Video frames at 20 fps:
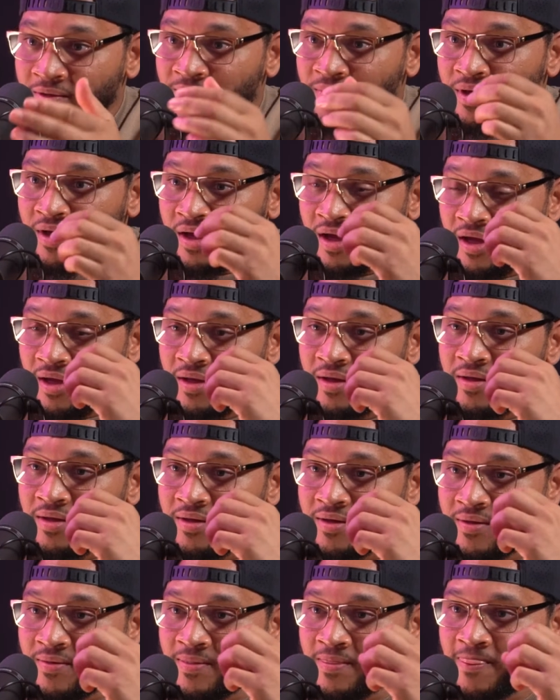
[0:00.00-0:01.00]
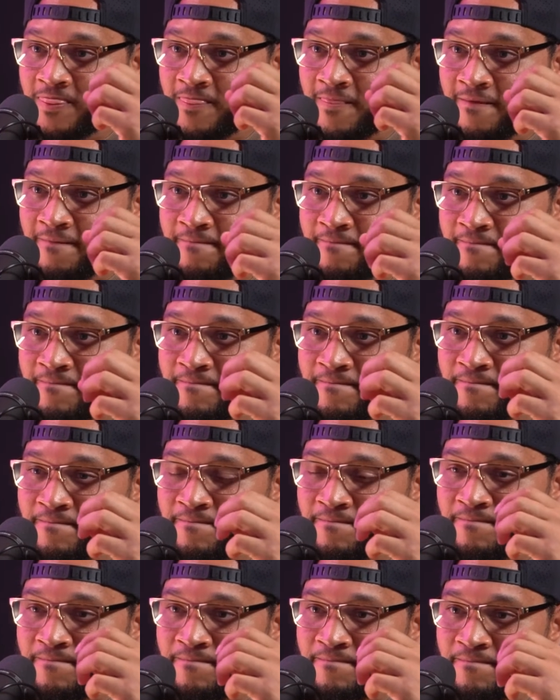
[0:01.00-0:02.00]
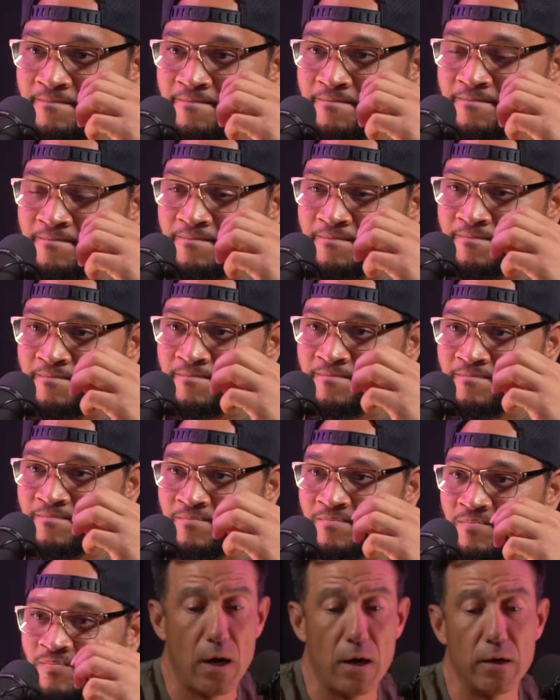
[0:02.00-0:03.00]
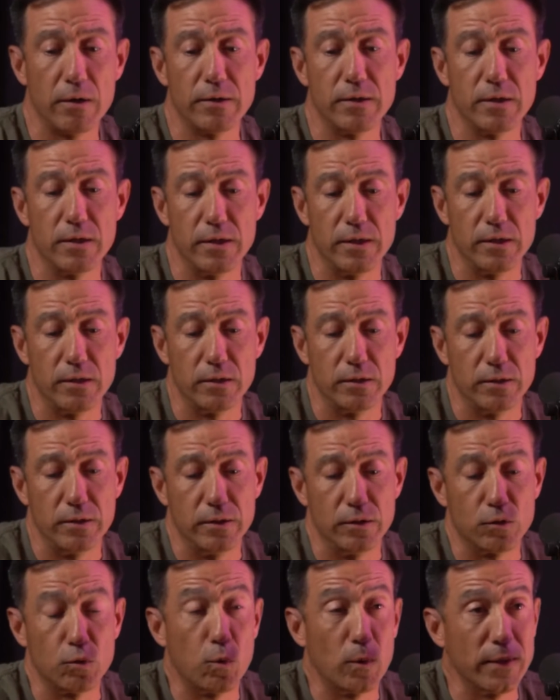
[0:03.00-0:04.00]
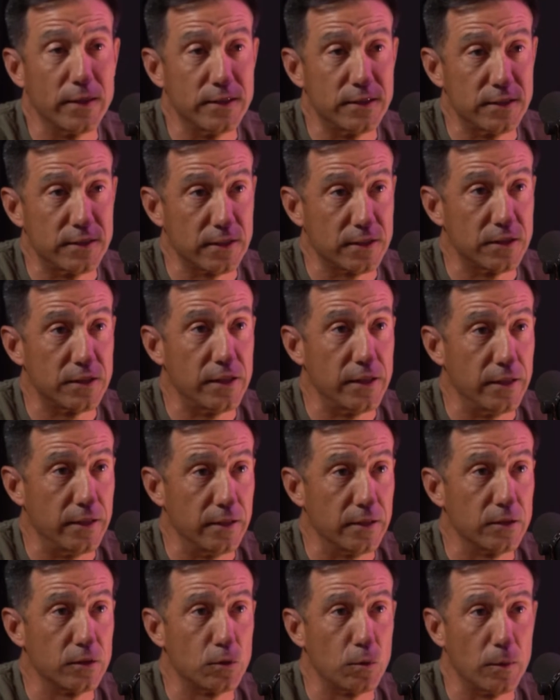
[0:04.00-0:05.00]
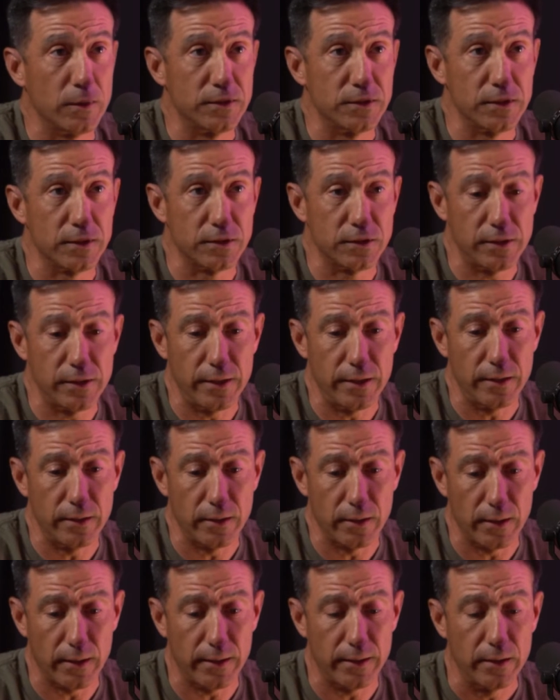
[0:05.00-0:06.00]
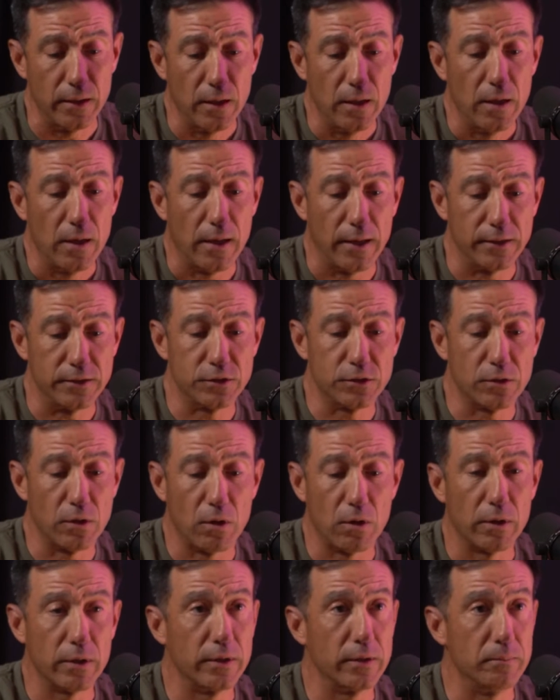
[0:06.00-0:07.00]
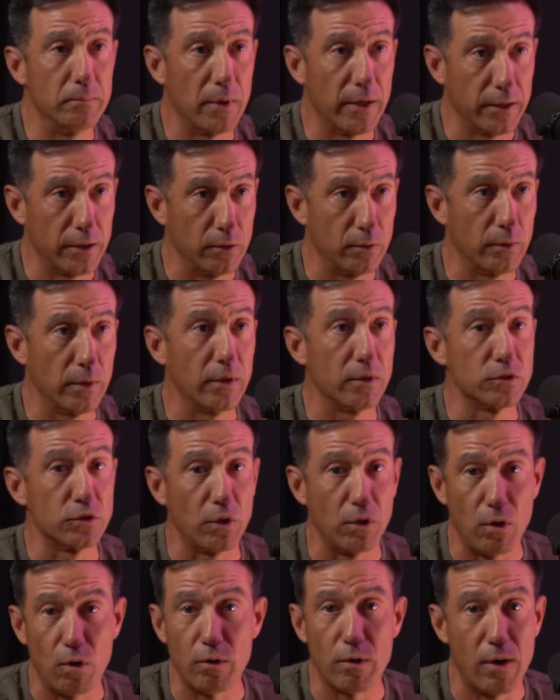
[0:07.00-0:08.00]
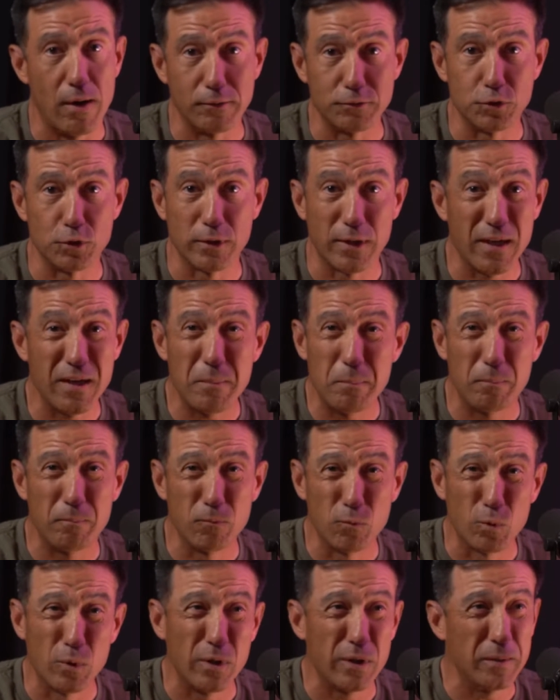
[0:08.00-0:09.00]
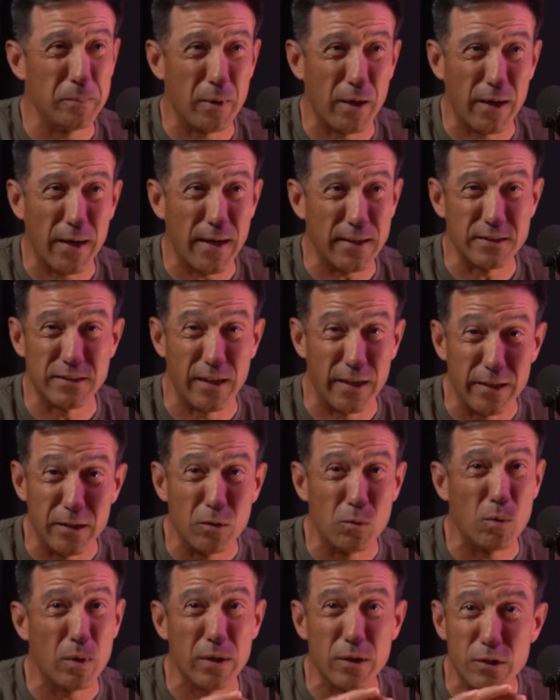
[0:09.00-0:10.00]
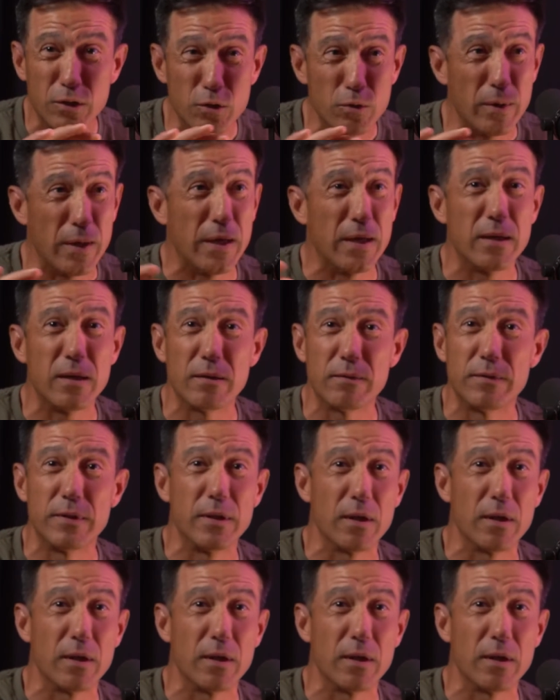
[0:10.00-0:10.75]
So I retired in 2016, and I I started my career as a loan officer, kind of really by accident. I didn't want to do any of the